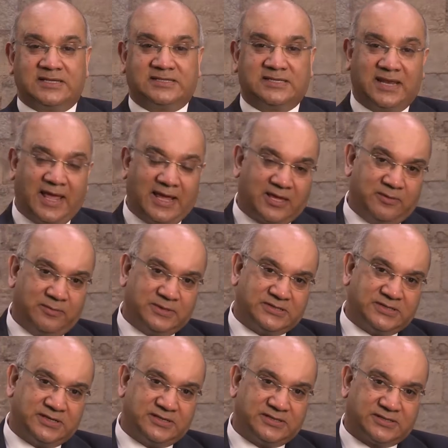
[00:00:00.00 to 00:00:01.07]
Select
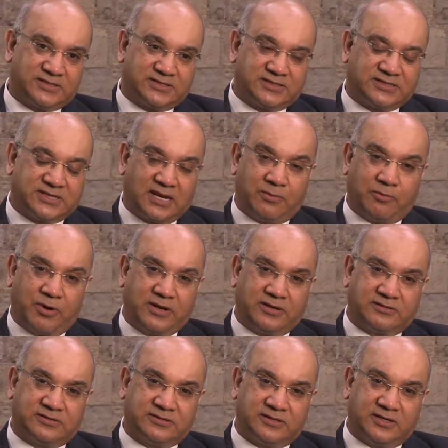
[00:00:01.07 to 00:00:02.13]
committees
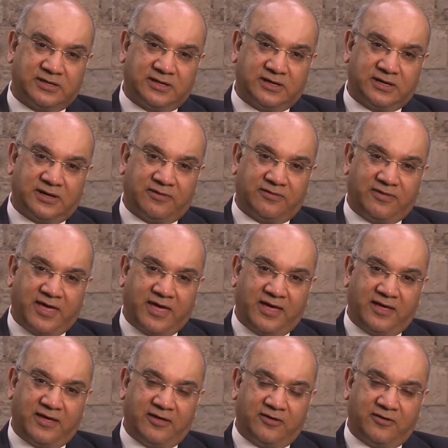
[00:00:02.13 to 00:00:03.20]
celebrate
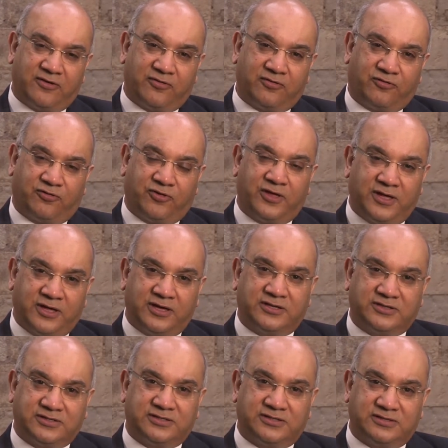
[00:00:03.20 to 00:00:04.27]
their
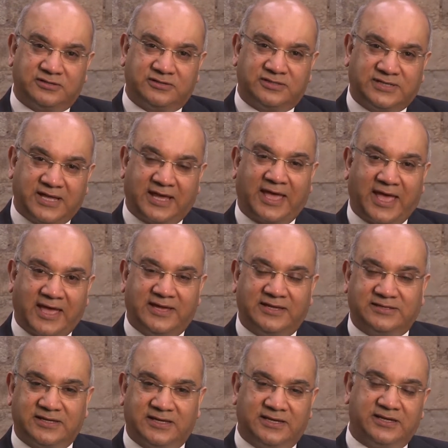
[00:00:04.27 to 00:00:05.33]
third
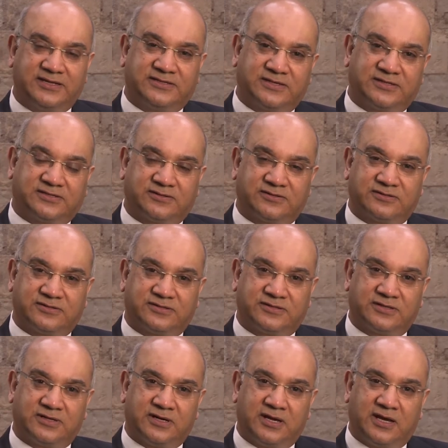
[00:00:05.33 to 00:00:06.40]
decade in existence.
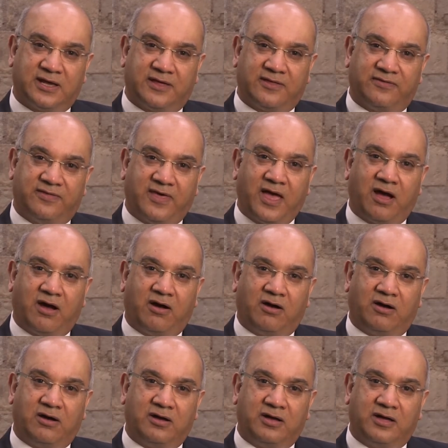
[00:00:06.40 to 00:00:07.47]
They
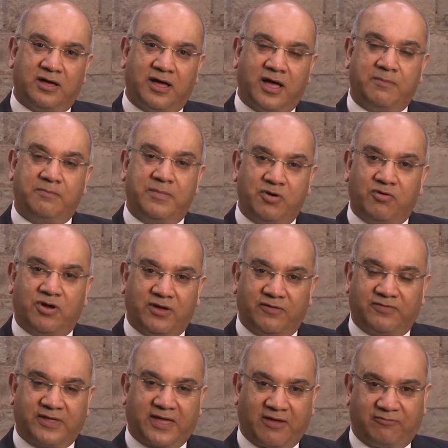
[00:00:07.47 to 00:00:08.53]
are a mirror
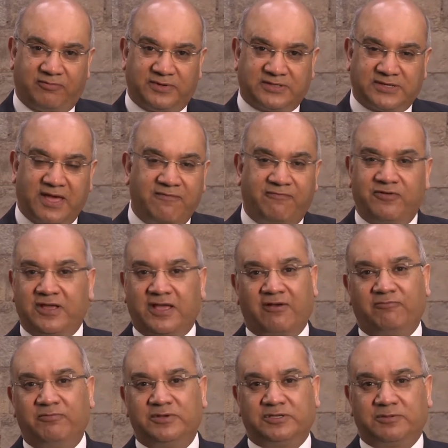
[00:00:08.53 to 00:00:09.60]
of the government. Every
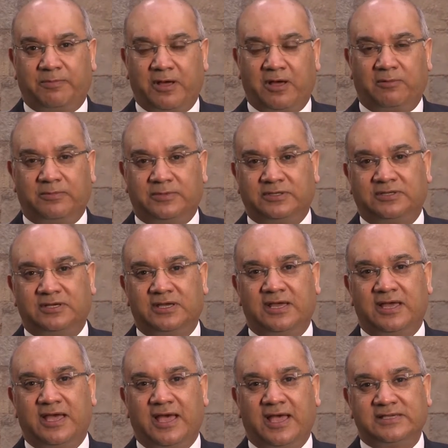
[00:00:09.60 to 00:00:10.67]
government department
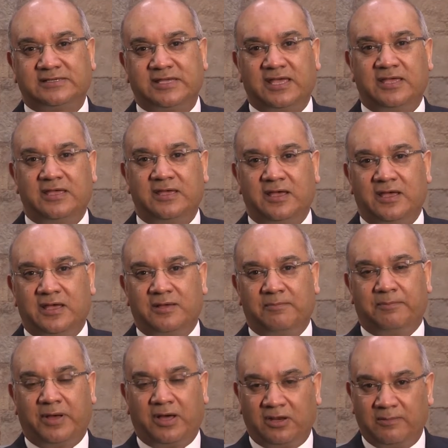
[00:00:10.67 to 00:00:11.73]
has a
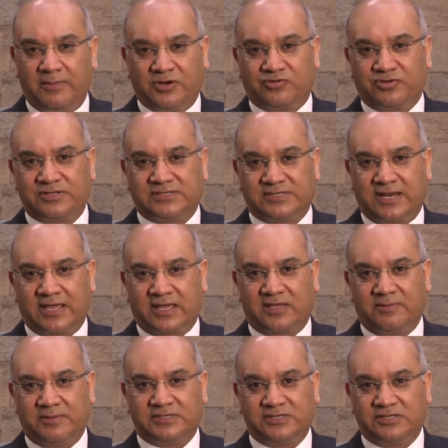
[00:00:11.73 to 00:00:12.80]
parliamentary select
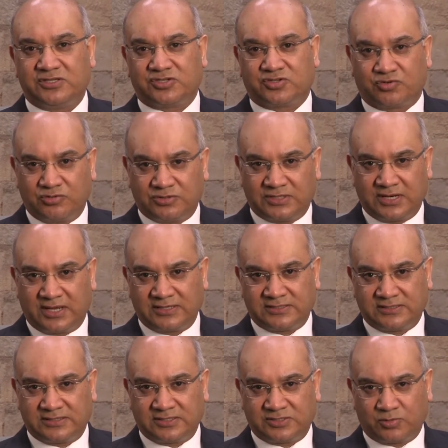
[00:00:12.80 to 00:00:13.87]
committee that
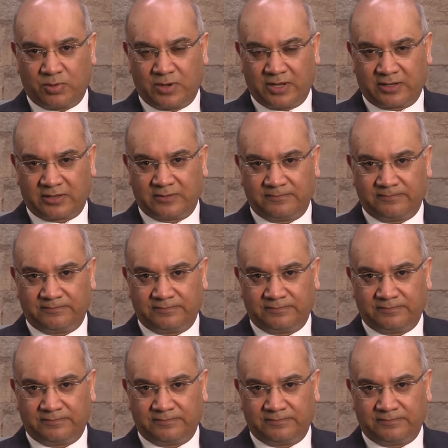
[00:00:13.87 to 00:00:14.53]
scrutinises its work.